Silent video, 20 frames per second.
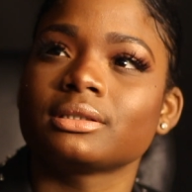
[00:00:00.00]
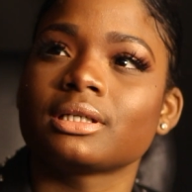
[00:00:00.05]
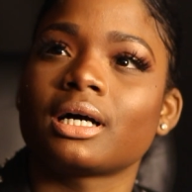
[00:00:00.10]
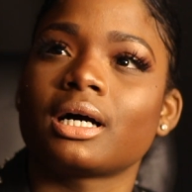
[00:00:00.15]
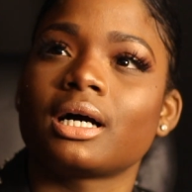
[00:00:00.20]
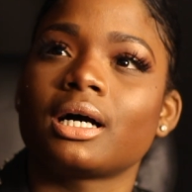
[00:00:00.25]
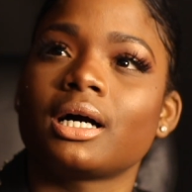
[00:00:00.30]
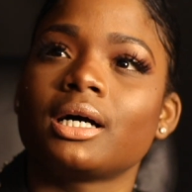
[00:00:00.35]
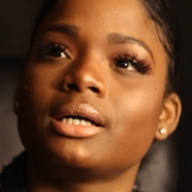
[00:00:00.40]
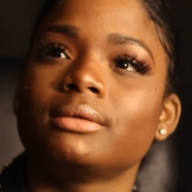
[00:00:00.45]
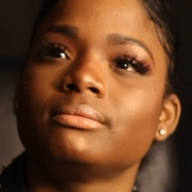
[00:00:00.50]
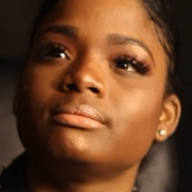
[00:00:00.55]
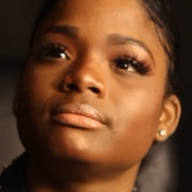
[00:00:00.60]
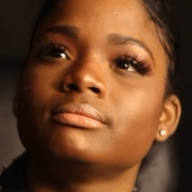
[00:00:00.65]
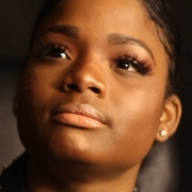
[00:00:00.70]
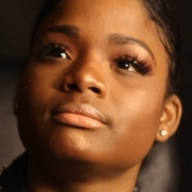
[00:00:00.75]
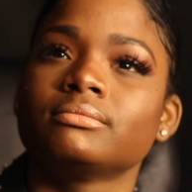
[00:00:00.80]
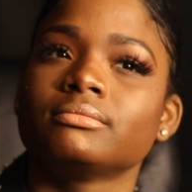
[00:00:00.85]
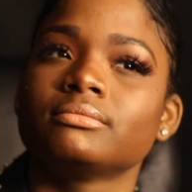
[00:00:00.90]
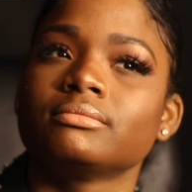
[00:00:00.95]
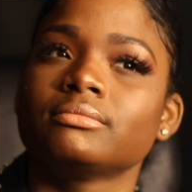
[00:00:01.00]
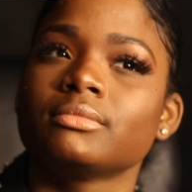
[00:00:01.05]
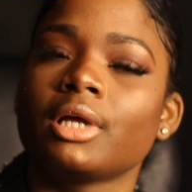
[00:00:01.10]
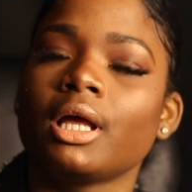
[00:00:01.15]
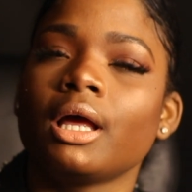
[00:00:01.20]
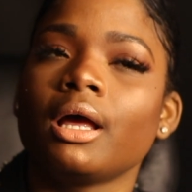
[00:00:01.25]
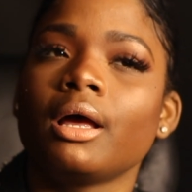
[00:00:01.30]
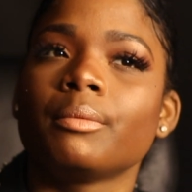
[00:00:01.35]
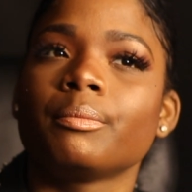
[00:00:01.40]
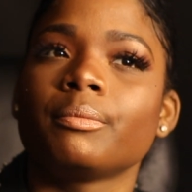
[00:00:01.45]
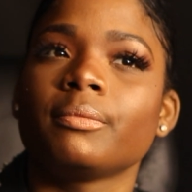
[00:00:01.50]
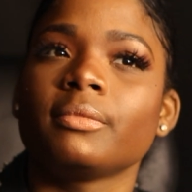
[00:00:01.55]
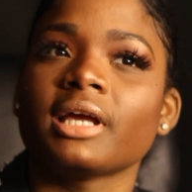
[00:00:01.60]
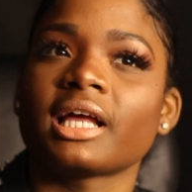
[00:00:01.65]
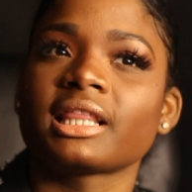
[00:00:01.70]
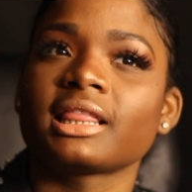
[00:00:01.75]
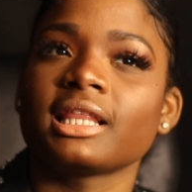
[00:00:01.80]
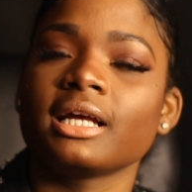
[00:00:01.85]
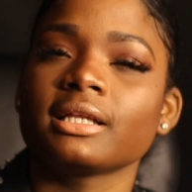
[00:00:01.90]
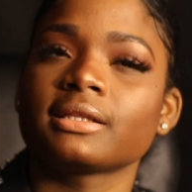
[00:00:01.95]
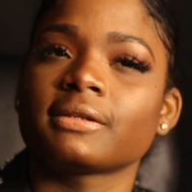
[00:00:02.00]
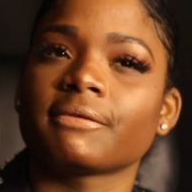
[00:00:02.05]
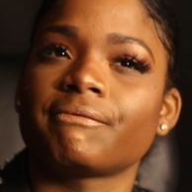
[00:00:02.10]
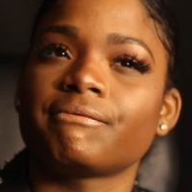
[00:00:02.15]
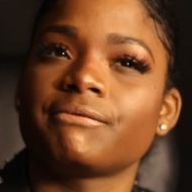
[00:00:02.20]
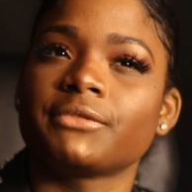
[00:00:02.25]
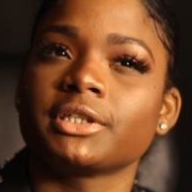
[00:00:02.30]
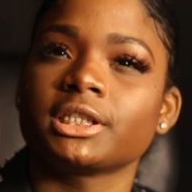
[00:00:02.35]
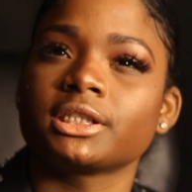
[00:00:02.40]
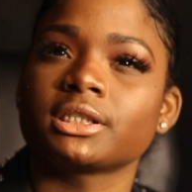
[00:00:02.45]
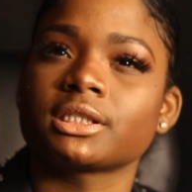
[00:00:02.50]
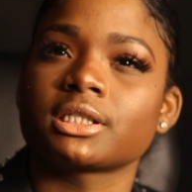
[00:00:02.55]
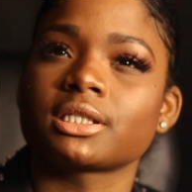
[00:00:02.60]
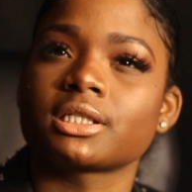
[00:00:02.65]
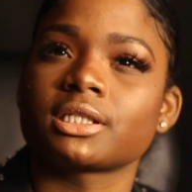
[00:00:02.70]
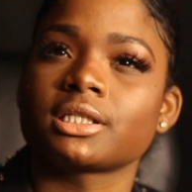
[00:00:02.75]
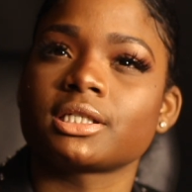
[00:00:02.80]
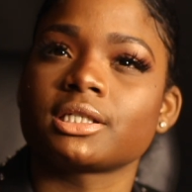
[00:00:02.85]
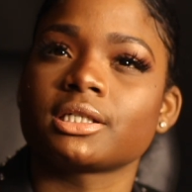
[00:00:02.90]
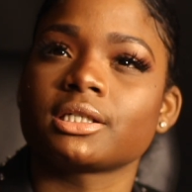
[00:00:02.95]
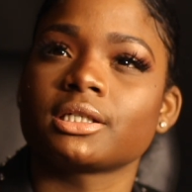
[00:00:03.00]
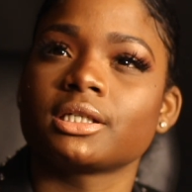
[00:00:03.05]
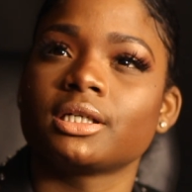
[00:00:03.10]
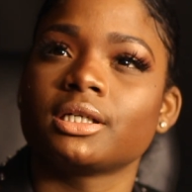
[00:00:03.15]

I think the first,